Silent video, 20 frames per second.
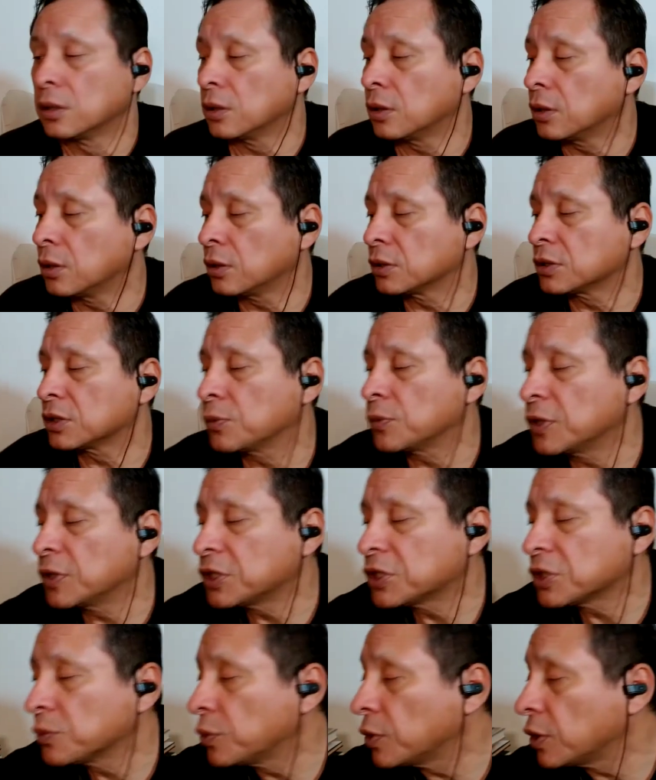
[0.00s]
Oh, some
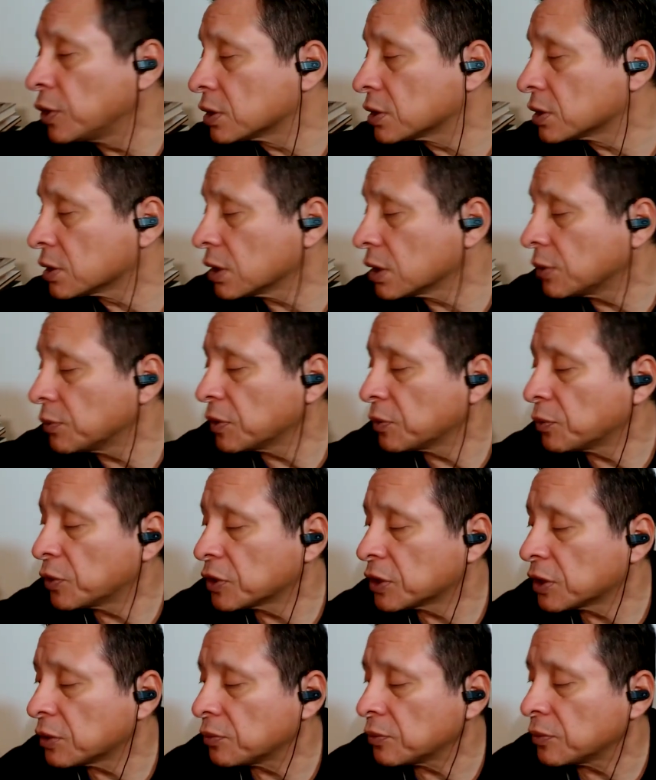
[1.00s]
Nietzsche books. Let me
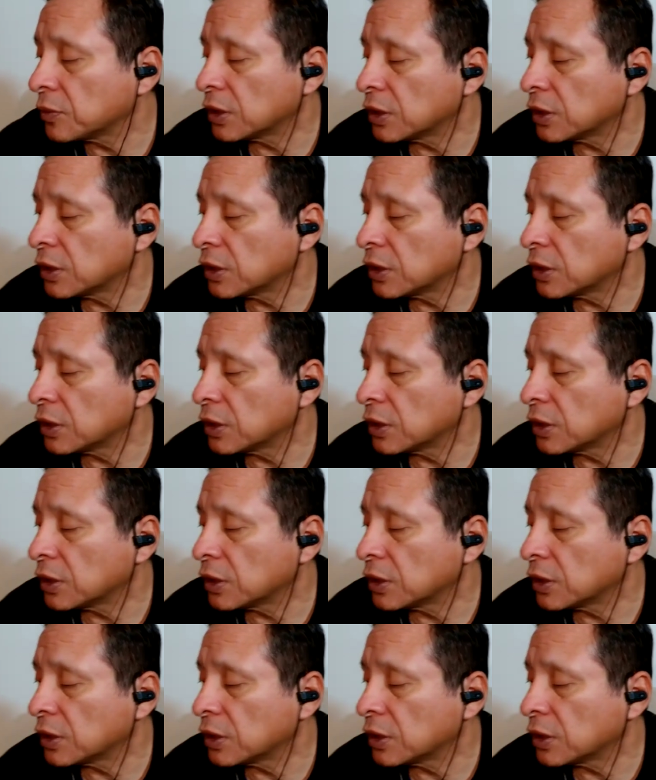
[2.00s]
put them,